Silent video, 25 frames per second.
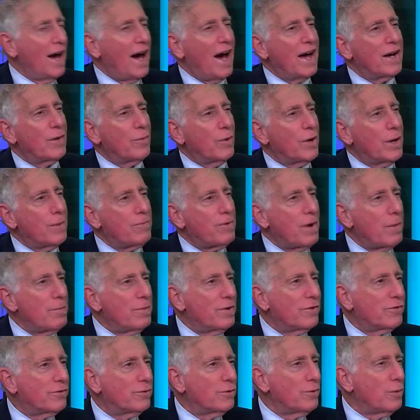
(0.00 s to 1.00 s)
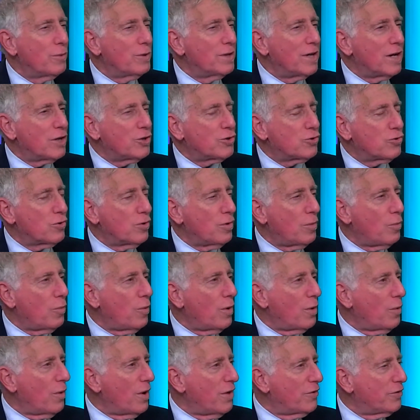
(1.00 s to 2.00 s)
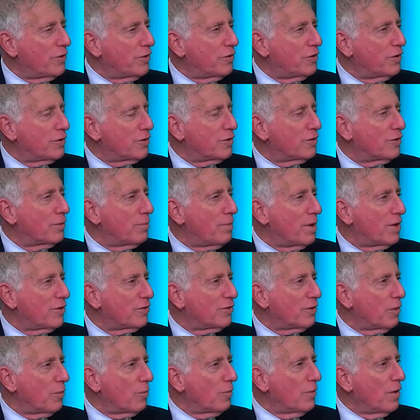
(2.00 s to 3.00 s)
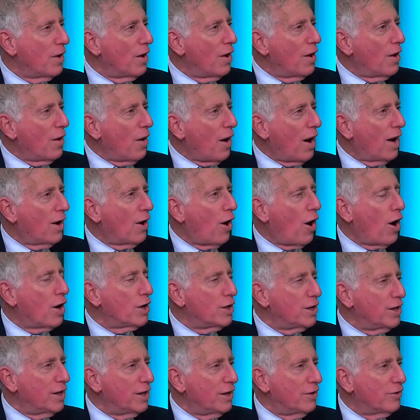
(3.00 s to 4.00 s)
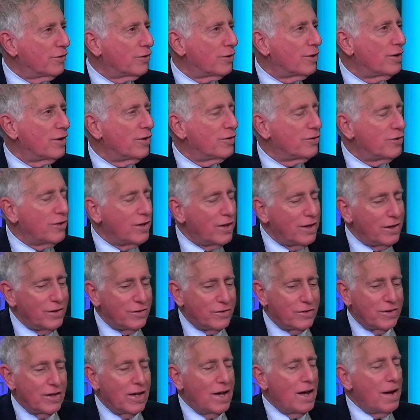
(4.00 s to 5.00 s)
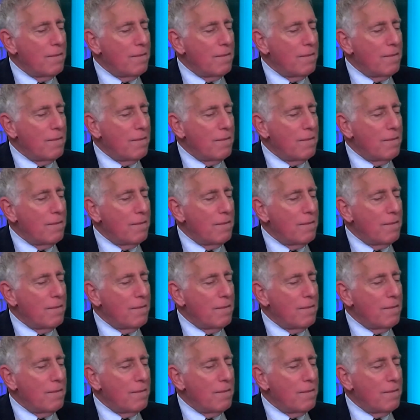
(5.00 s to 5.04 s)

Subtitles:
I don't want a prime minister who we're not sure what his decisions are based on our needs or his needs.